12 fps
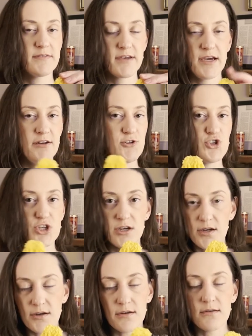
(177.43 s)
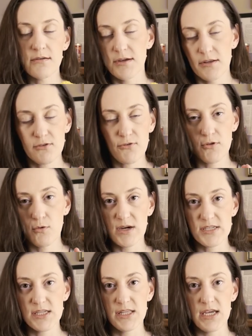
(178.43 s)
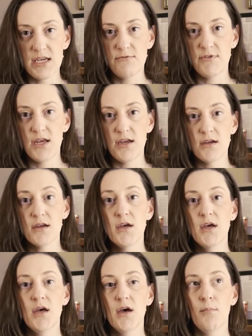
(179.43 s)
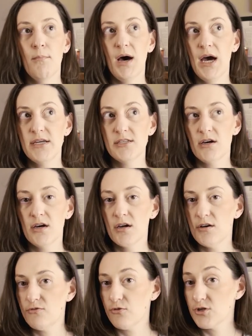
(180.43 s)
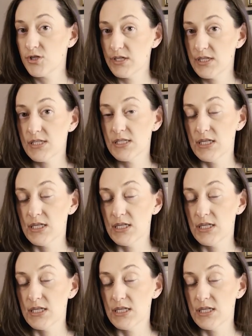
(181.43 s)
kind of chill for the rest of the evening. My dog, unfortunately, does